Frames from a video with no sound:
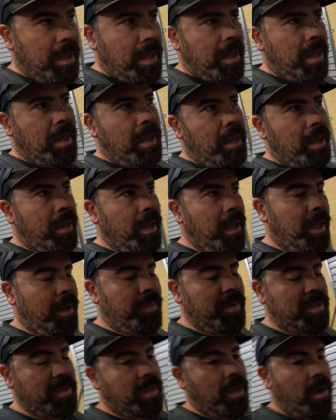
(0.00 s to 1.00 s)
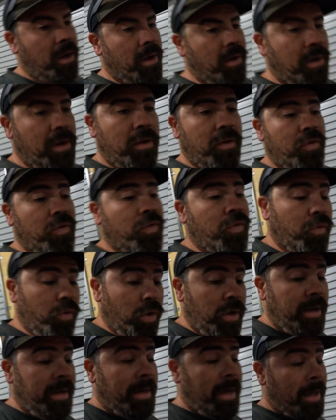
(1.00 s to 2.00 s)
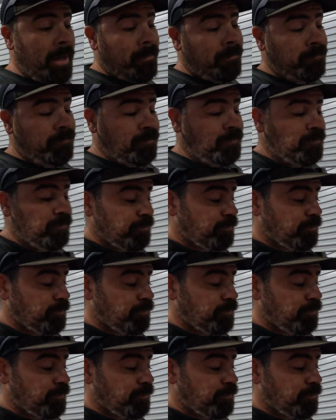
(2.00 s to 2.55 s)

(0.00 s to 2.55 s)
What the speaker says: episode 3 done.